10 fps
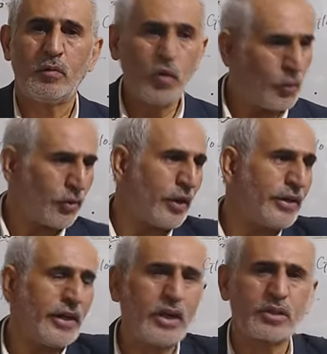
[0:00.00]
We put
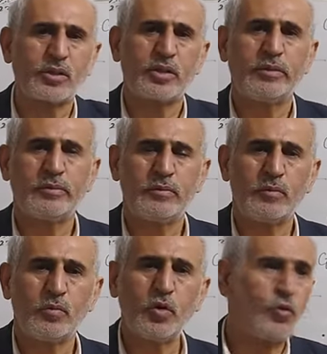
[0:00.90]
on the
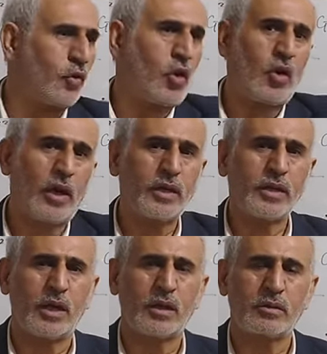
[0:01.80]
earth, we flow on
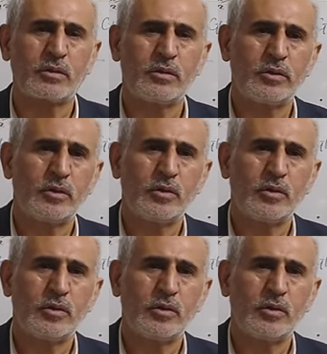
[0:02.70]
the earth,